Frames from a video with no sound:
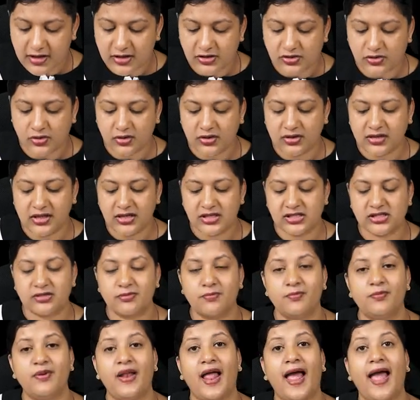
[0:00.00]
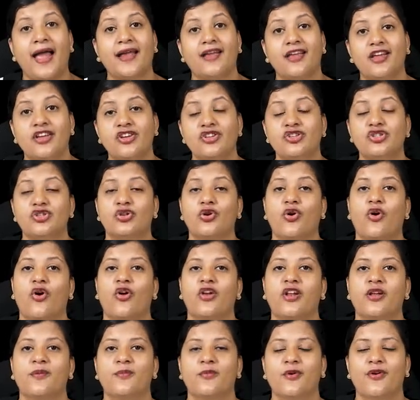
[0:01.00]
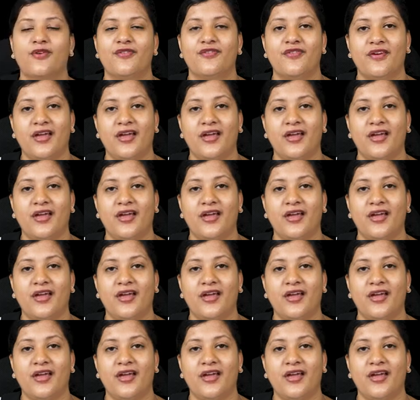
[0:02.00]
So this blackish column of